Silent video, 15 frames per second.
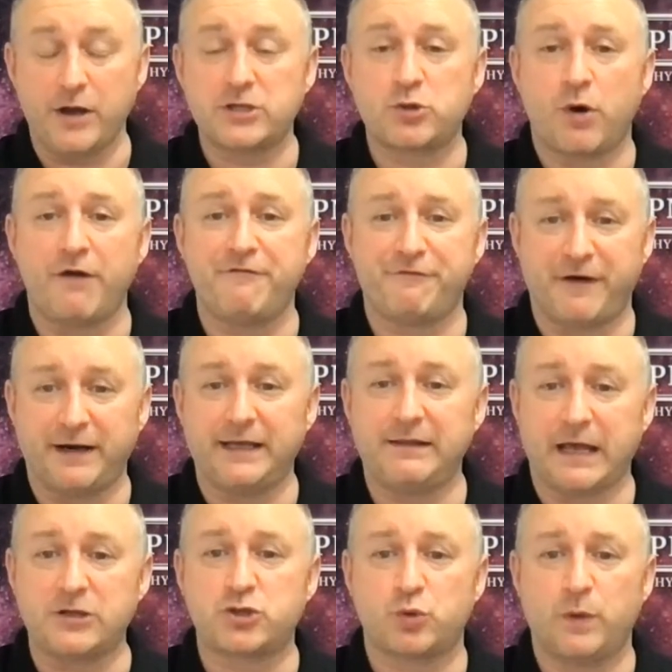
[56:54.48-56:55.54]
quite funny.
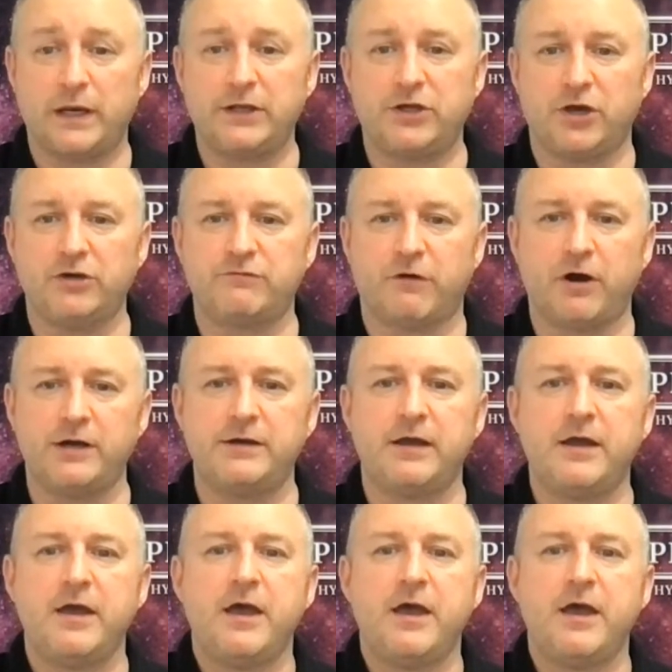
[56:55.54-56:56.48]
That's all well and good, right?